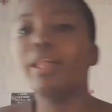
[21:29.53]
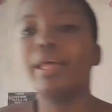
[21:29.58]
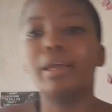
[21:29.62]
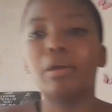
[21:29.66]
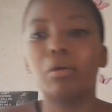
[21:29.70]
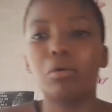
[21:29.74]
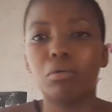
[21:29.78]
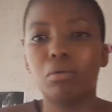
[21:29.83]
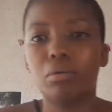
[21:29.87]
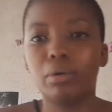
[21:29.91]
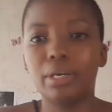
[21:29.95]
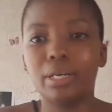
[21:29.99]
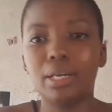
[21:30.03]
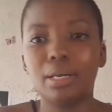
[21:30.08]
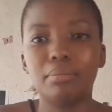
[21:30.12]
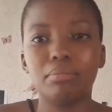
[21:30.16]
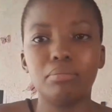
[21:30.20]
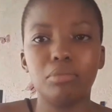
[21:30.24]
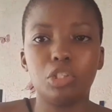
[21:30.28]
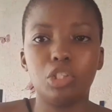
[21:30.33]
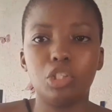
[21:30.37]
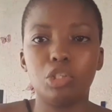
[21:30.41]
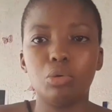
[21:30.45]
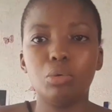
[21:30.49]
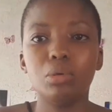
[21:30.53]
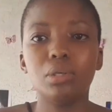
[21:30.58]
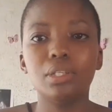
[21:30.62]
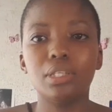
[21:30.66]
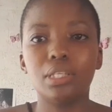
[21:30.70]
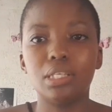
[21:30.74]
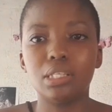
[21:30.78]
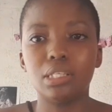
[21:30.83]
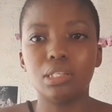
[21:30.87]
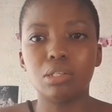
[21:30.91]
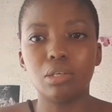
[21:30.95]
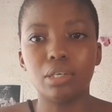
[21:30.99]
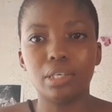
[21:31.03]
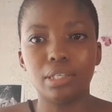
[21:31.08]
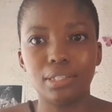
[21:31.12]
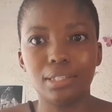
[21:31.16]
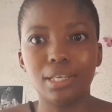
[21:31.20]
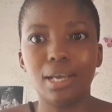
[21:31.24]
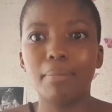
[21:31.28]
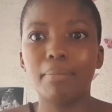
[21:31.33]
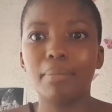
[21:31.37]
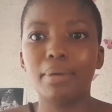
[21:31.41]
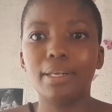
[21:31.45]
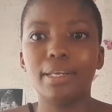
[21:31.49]
like when I'm doing this story
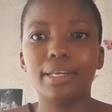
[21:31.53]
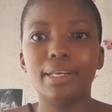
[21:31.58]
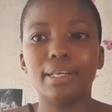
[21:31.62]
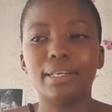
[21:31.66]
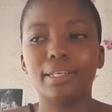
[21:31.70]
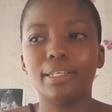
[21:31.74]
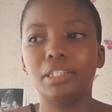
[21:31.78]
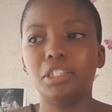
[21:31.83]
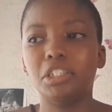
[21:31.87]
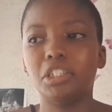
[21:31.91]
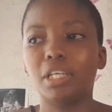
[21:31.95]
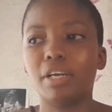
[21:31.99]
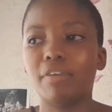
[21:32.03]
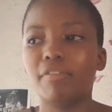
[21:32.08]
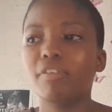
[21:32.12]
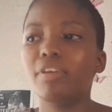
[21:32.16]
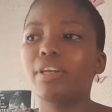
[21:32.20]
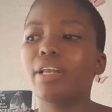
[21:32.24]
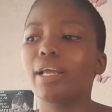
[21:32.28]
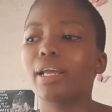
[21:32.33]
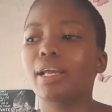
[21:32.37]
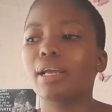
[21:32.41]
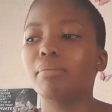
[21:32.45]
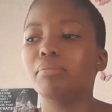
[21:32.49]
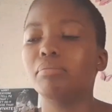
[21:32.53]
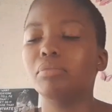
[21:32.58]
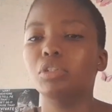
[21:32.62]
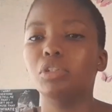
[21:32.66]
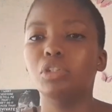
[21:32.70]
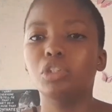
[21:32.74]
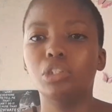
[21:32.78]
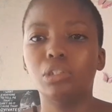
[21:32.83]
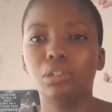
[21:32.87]
time in English, I feel like I'm